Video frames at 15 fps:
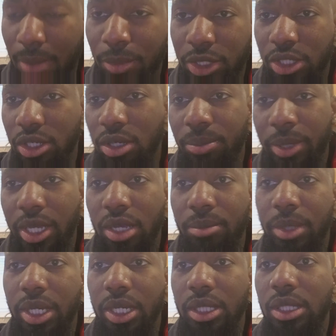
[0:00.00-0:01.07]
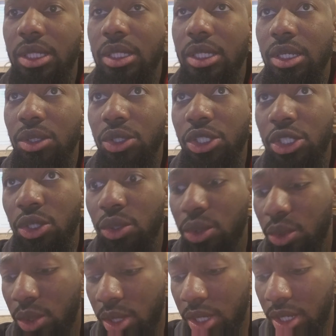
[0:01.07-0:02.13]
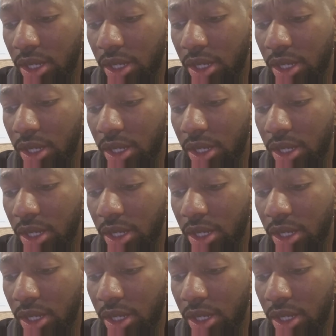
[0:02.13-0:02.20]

much you're going to pay a month. They're going to show you